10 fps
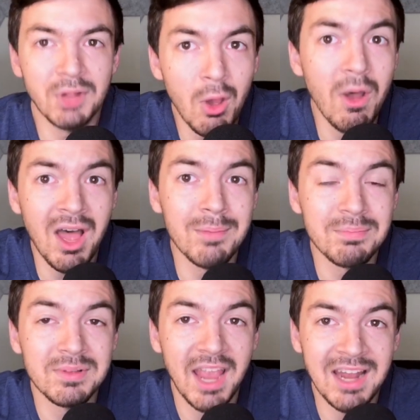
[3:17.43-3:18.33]
blow
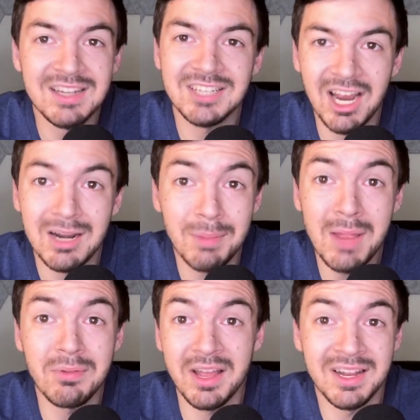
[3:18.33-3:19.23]
up an entire
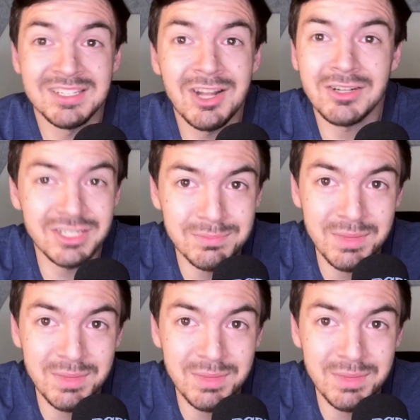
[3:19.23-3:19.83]
pipeline. And it's not just